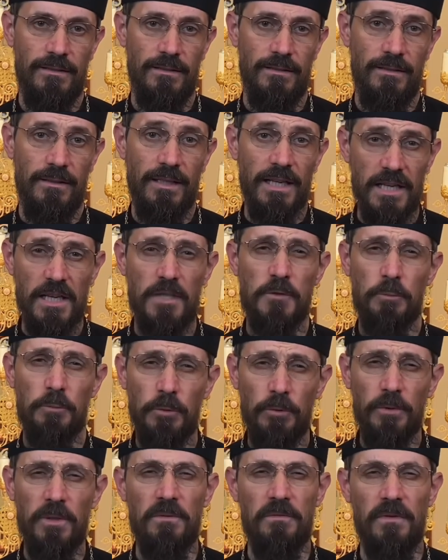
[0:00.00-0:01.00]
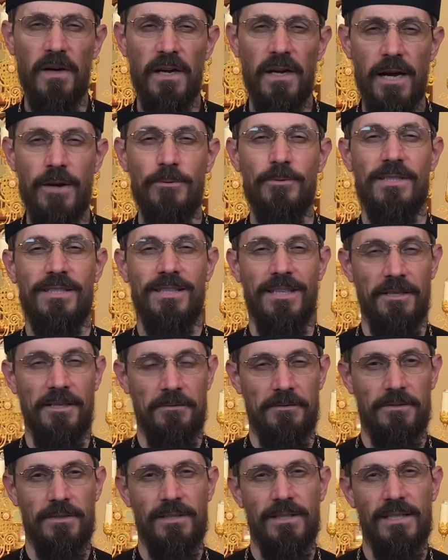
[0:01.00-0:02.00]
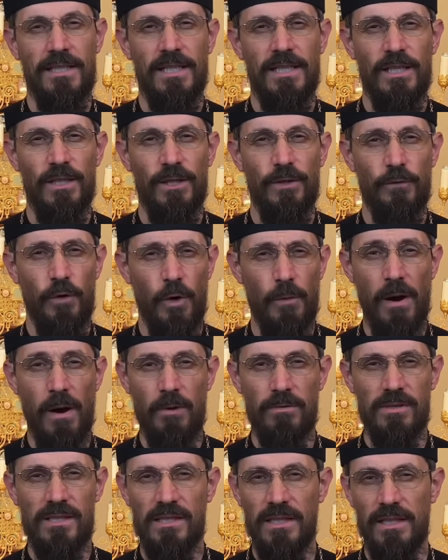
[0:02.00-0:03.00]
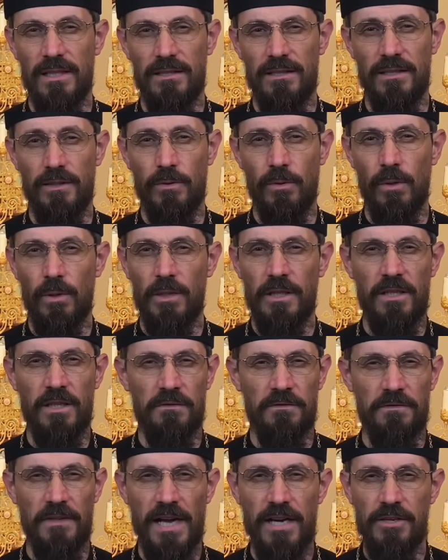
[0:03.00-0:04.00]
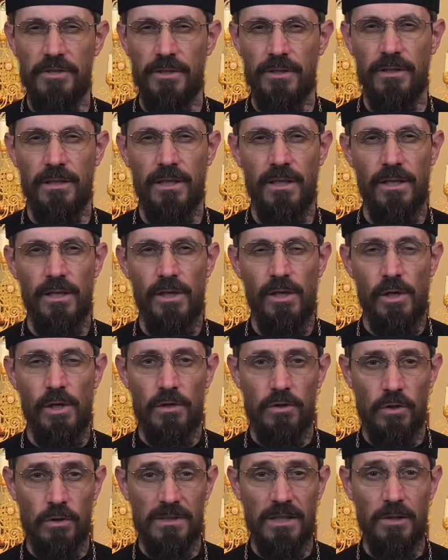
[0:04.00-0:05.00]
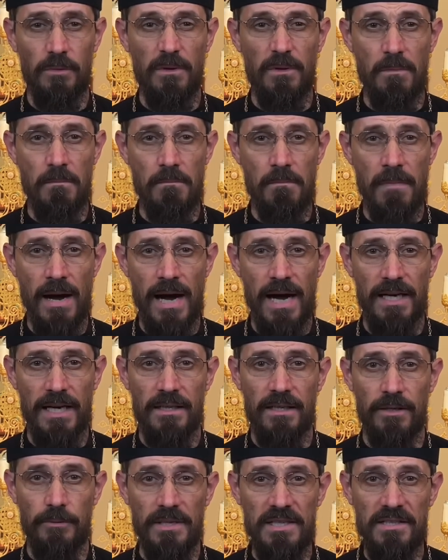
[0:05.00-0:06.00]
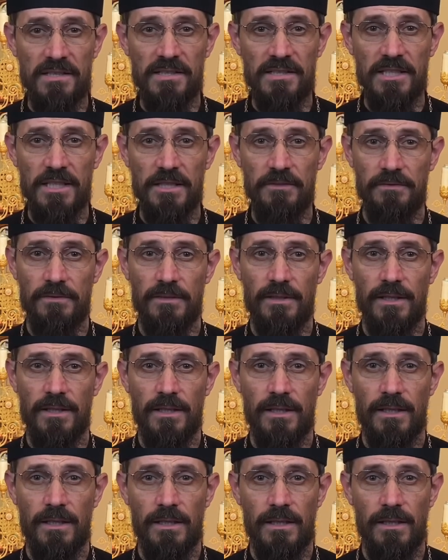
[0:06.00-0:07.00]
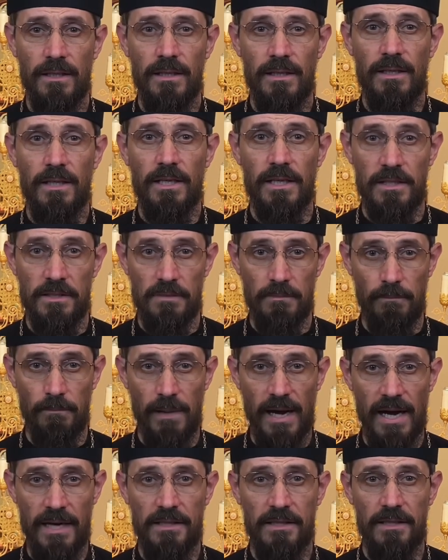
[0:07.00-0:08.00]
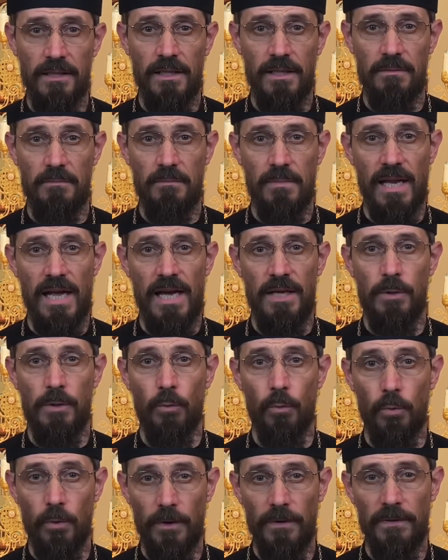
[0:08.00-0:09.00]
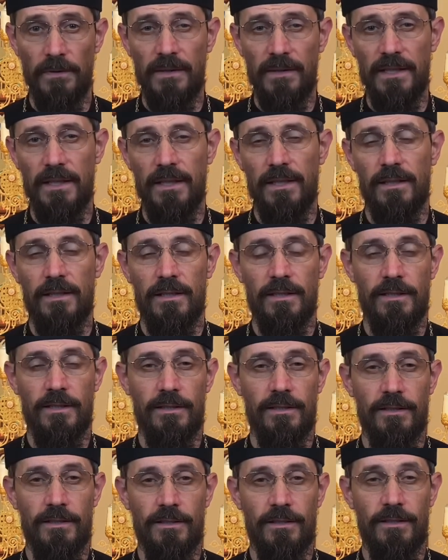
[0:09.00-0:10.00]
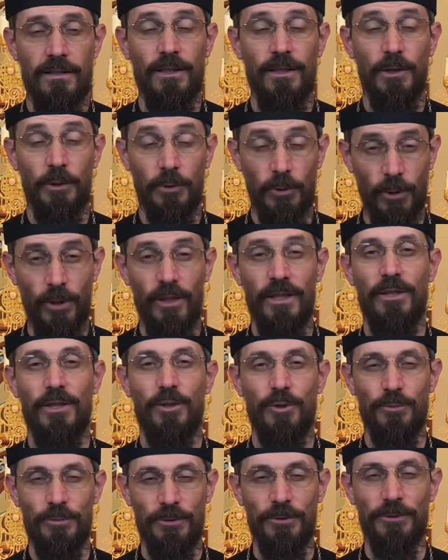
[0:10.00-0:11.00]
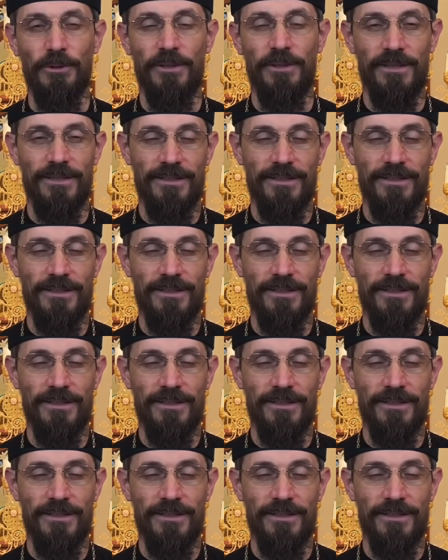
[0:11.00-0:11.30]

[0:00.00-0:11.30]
Let us purify ourselves from our sins in holy confession, so that we might receive his body and blood worthily in Holy Communion.